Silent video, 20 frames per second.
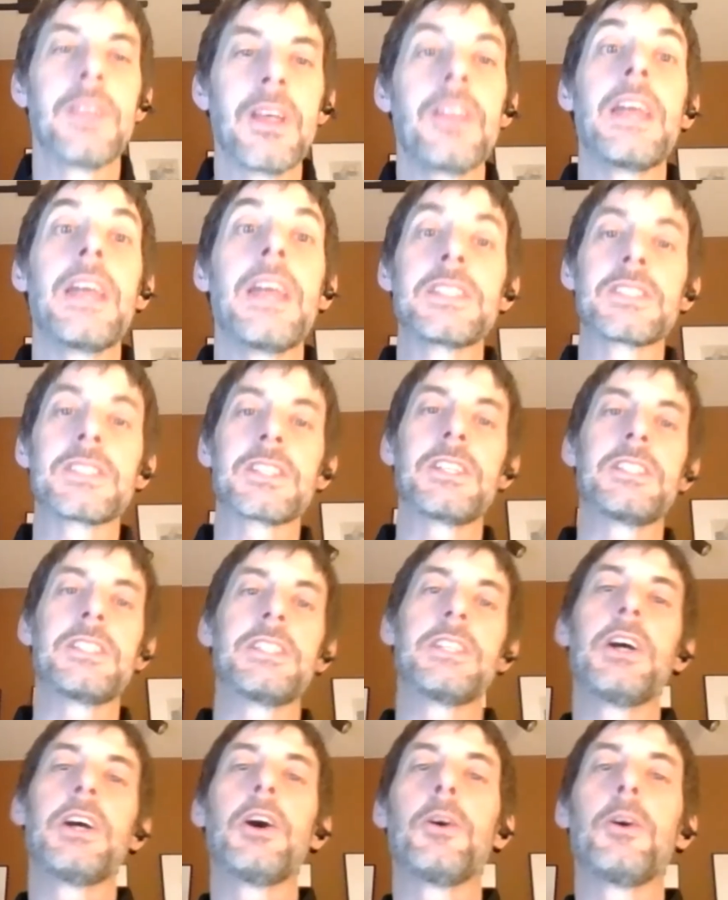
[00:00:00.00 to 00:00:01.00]
that's good to
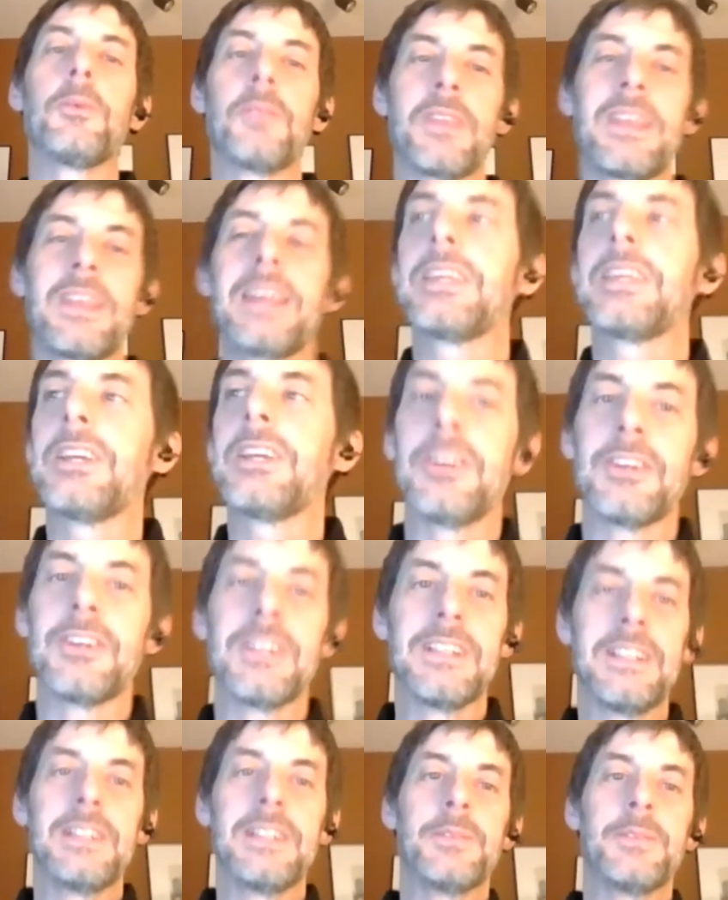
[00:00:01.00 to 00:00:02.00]
know. Thank you.
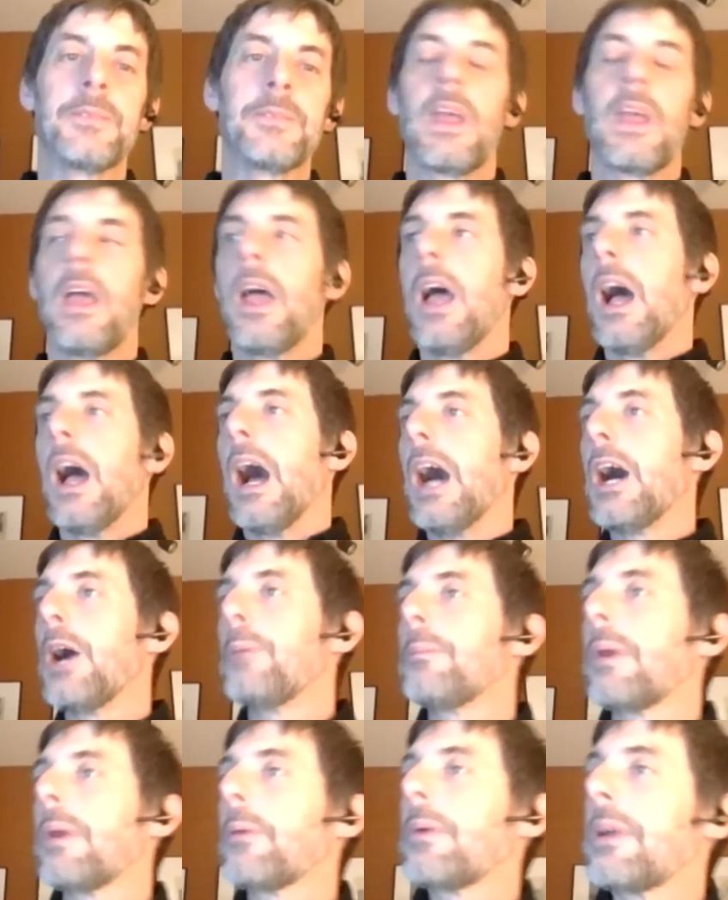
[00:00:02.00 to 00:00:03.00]

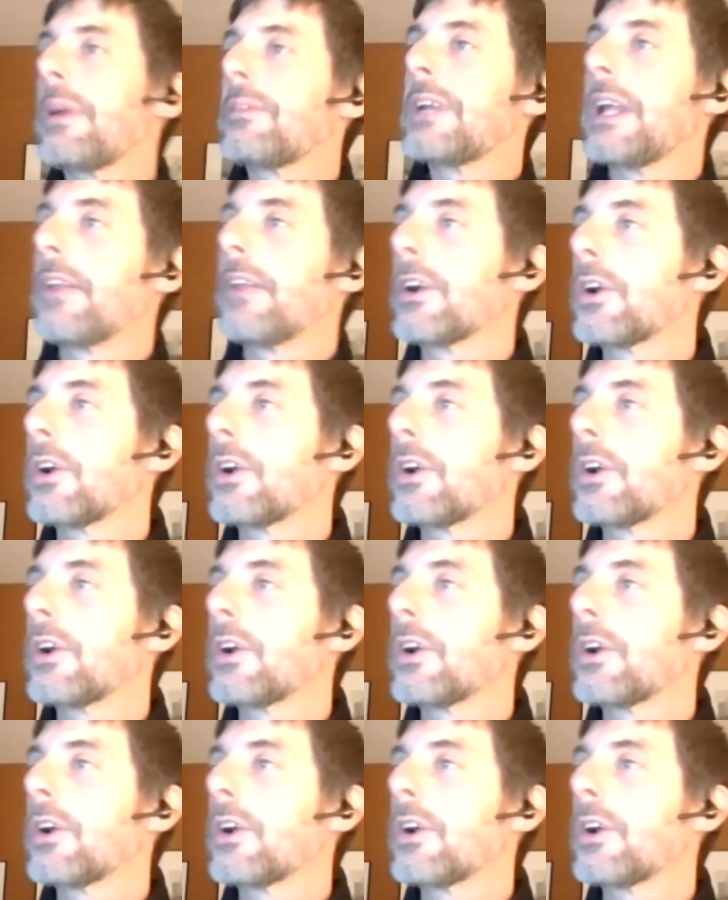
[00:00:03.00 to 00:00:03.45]
We have another